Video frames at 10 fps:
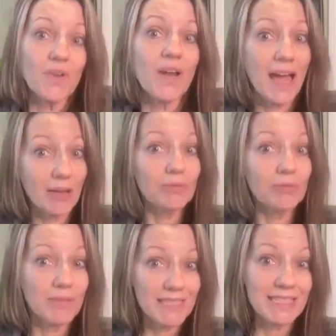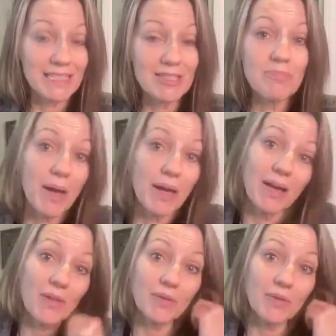health reasons, but
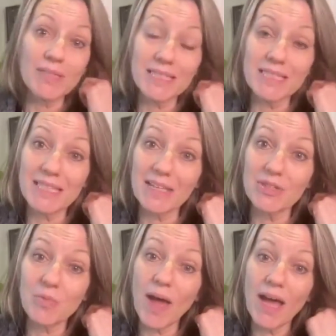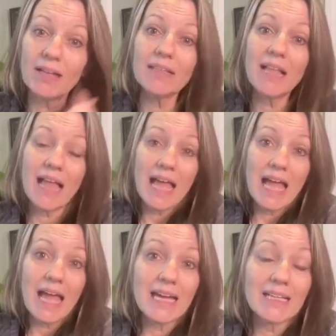other reasons as well.
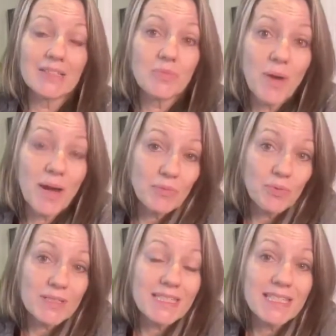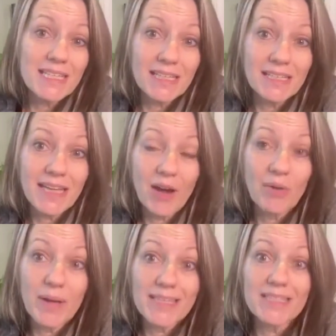And what we're seeing
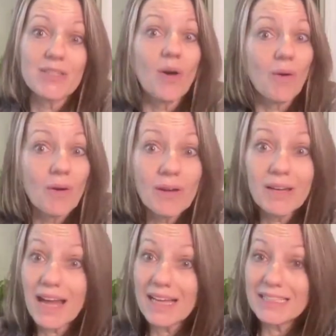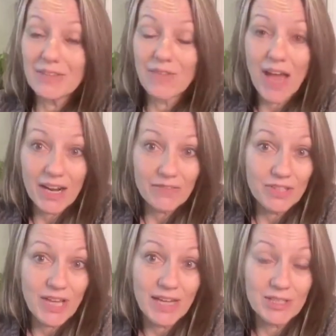now is all kinds of
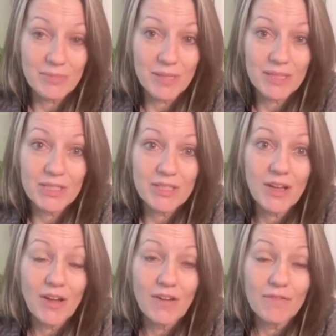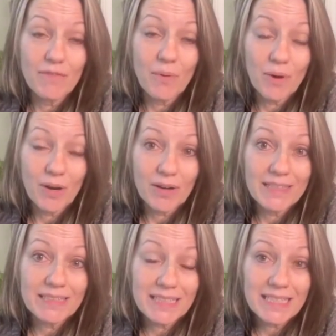advertisements for
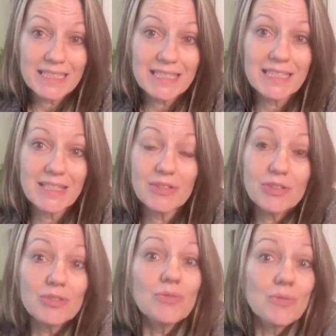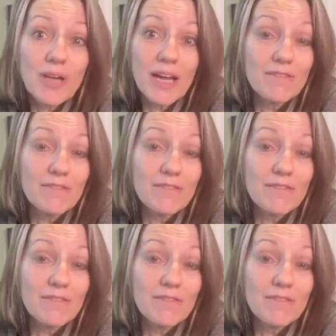these new